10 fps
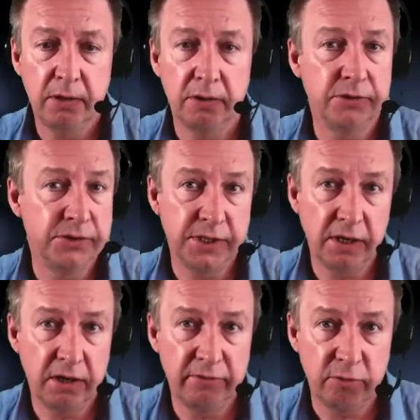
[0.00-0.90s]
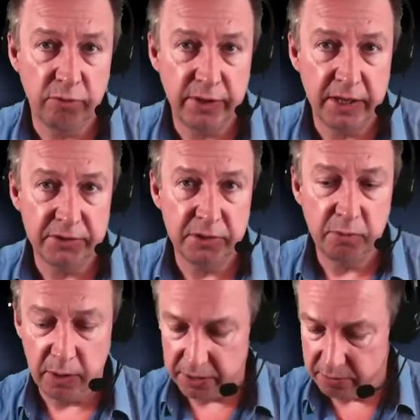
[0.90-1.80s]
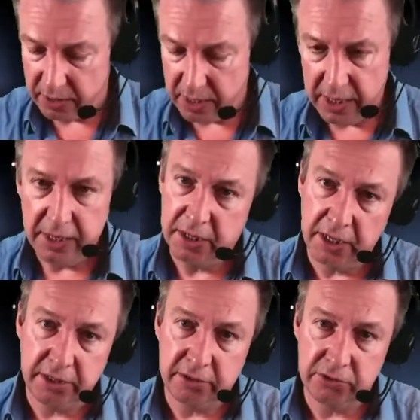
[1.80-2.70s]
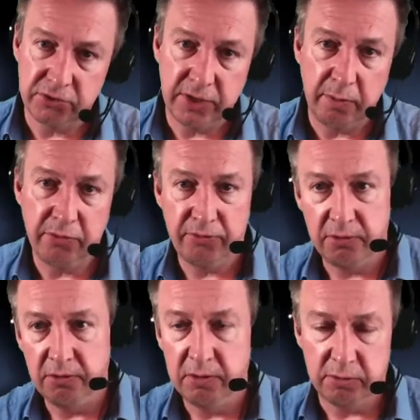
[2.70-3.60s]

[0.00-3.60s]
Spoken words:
on CI5001, and I can step through.